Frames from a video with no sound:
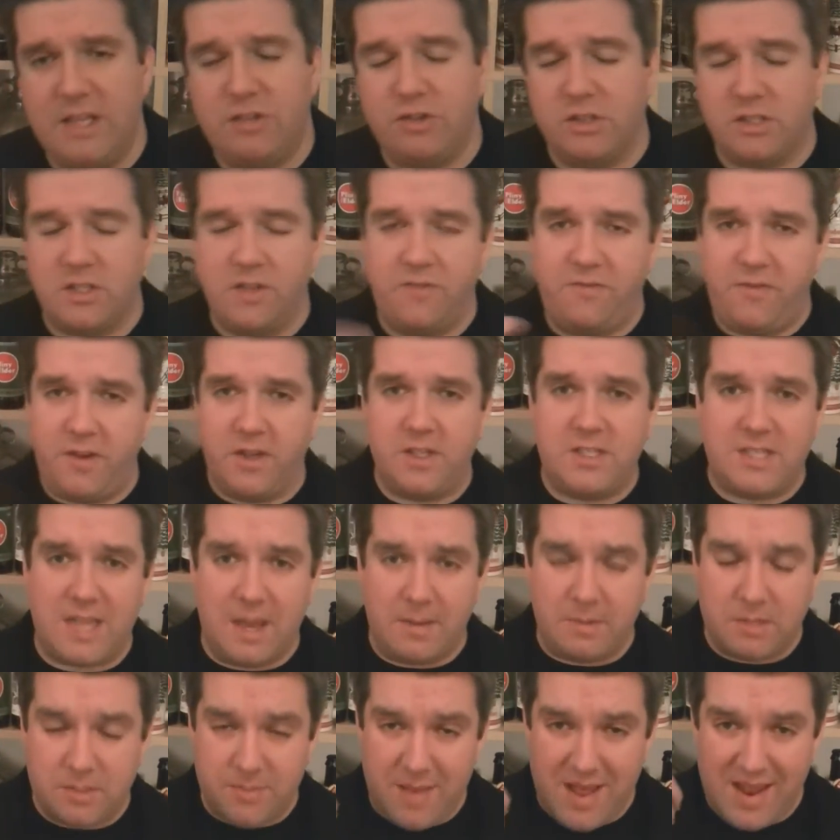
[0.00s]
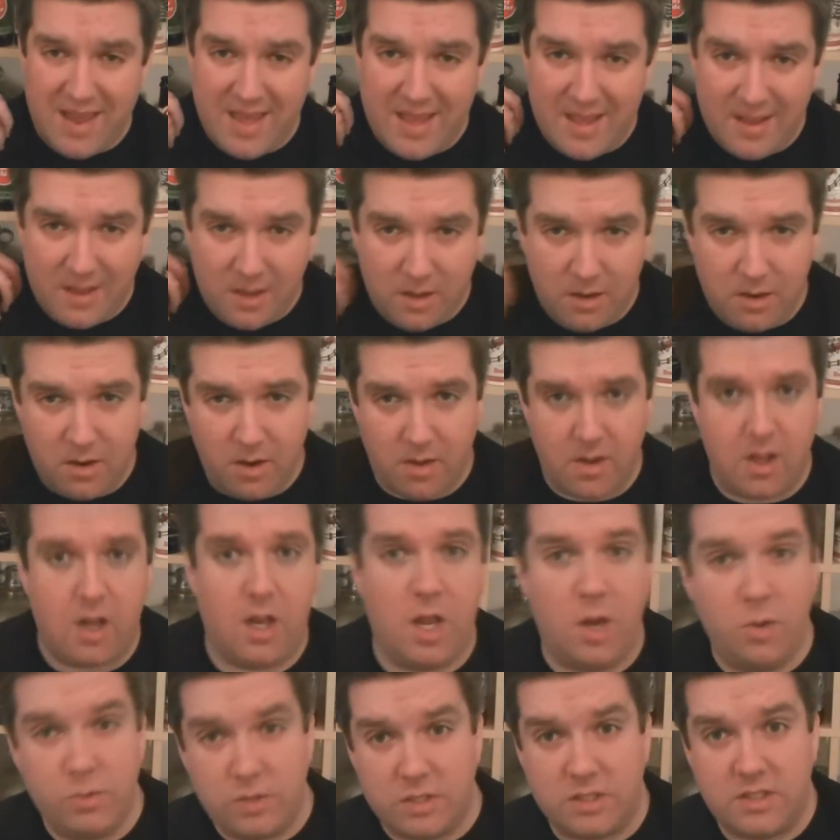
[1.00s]
interesting. First time I smell it, got
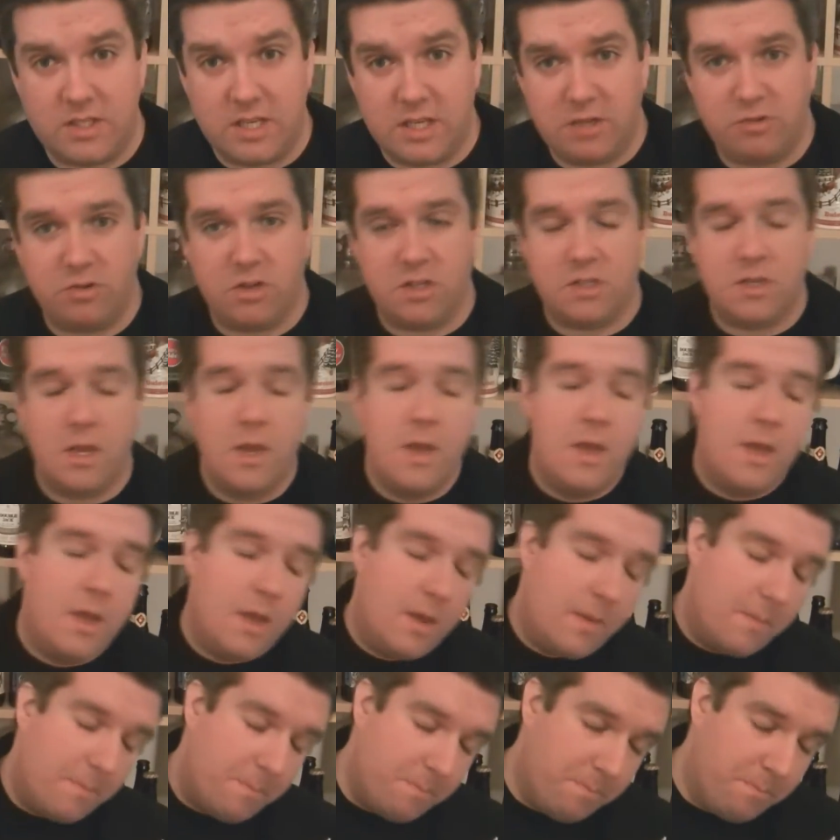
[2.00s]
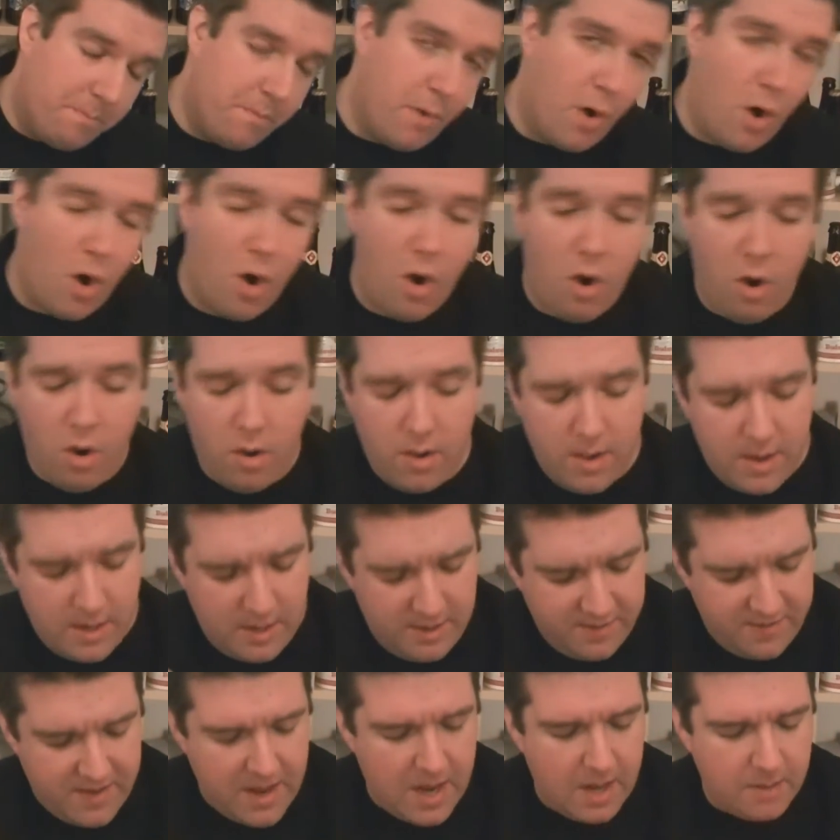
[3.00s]
loads of citrus. More it
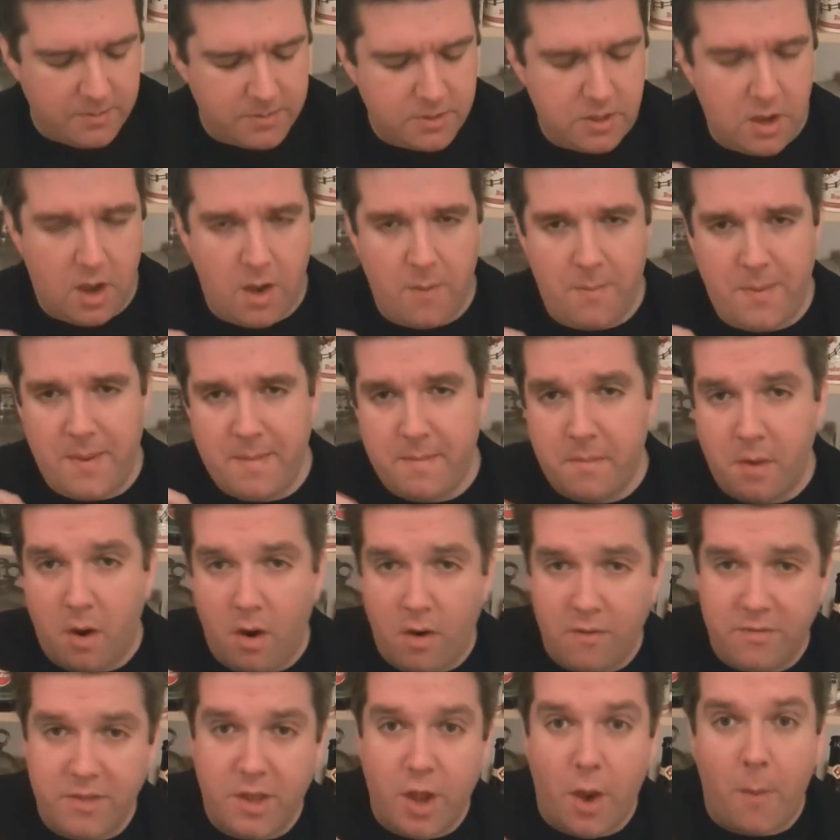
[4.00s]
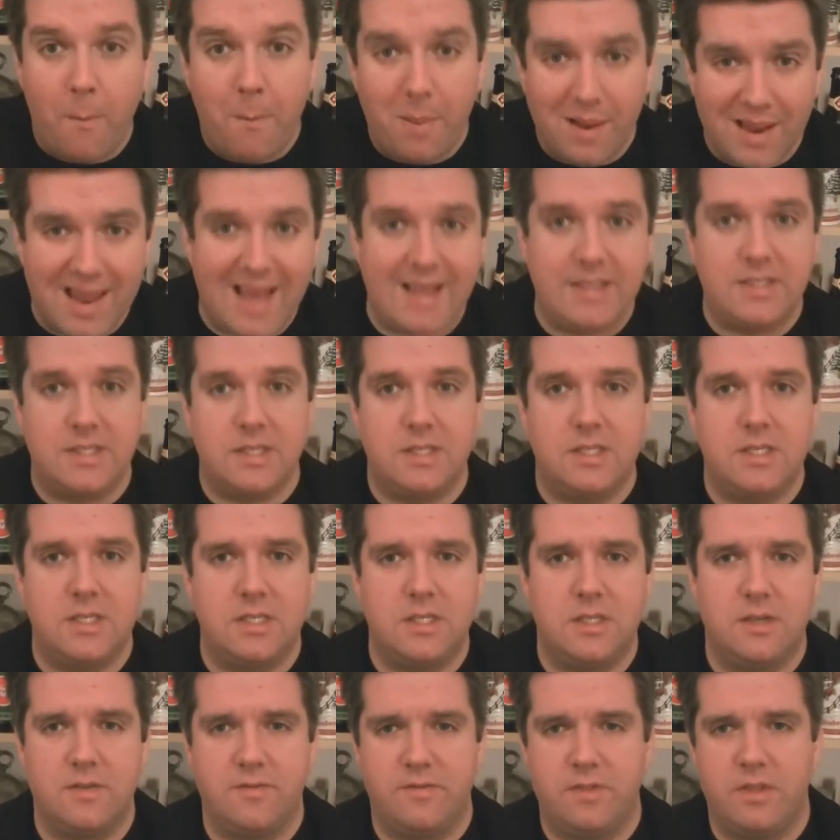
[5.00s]
develops, got a bit more of the
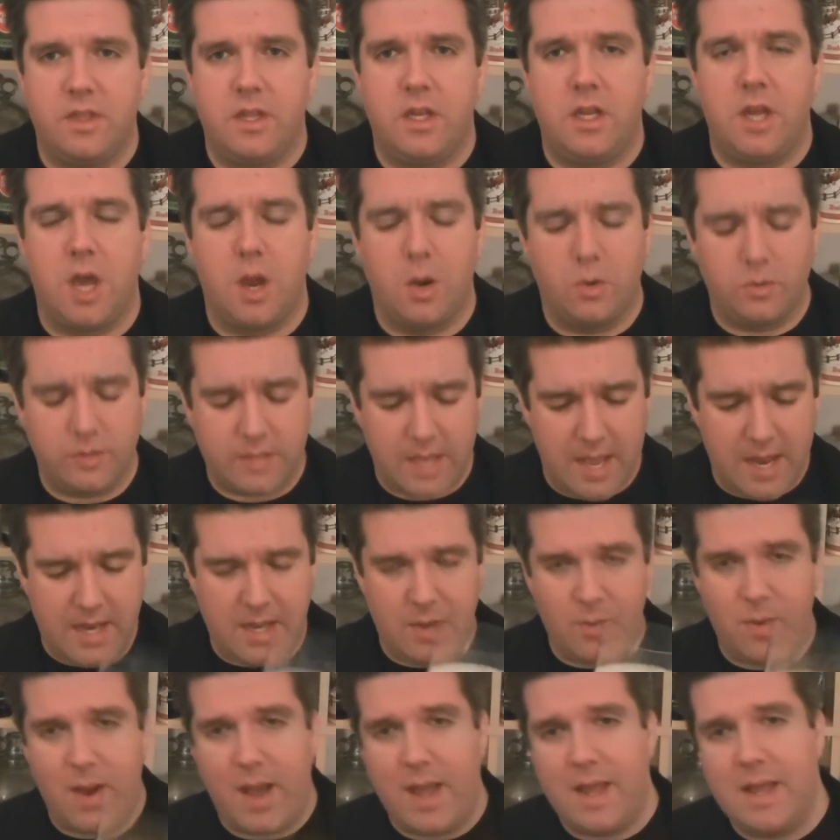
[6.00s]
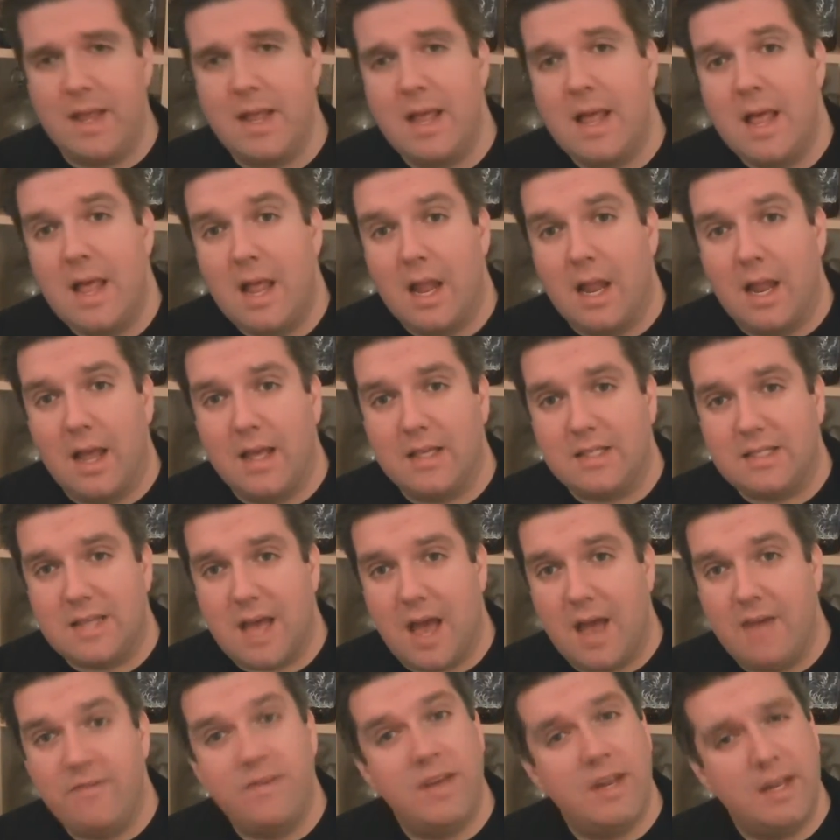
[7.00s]
complexities of the nose. Anyway, let's
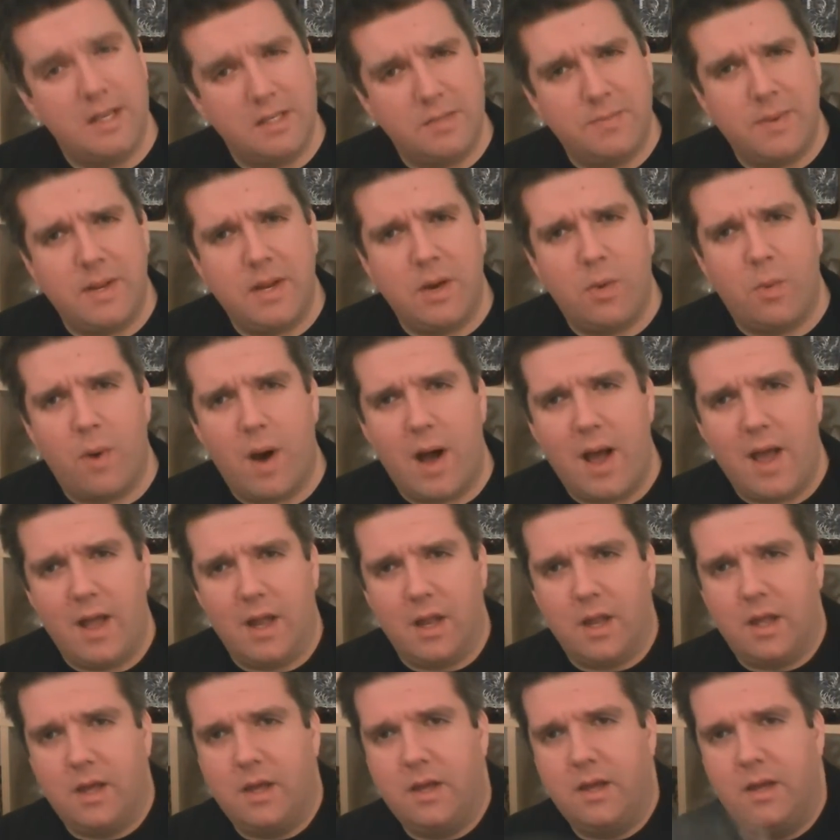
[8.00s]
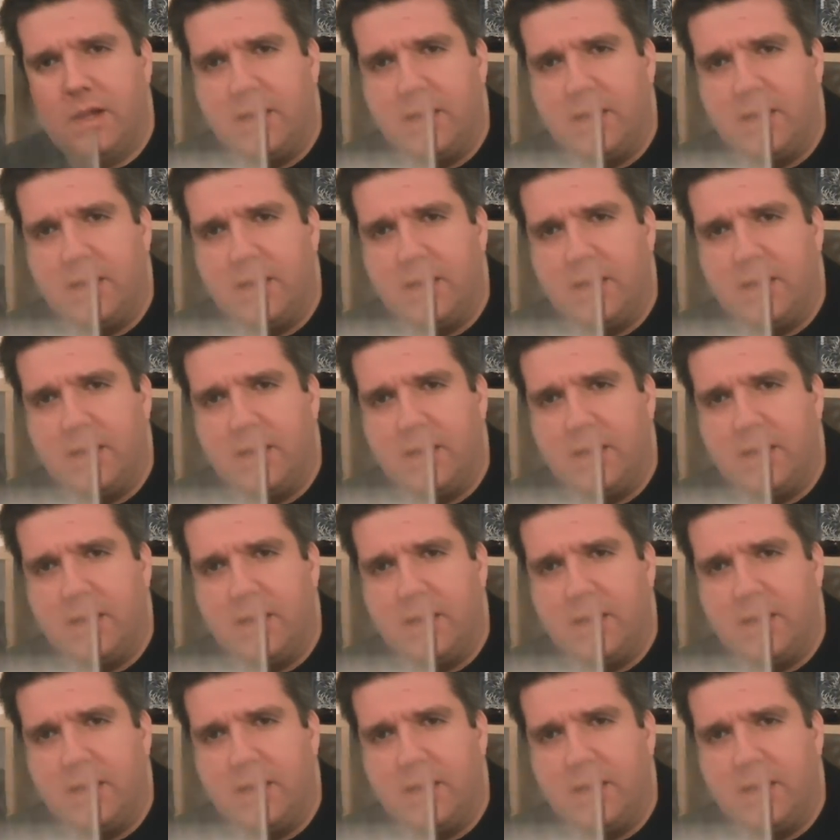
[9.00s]
dive in. It's been a while.